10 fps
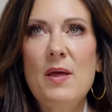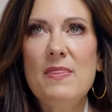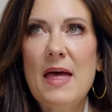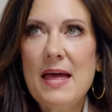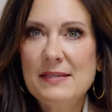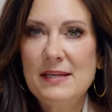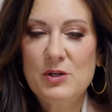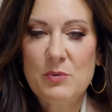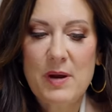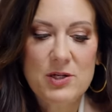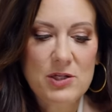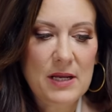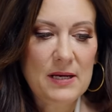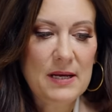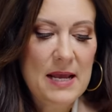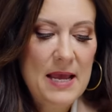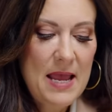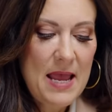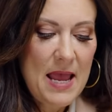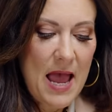in that situation,
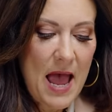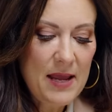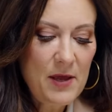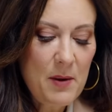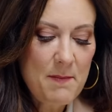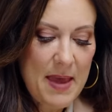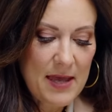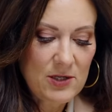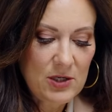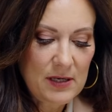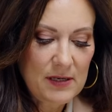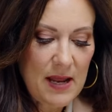I could imagine.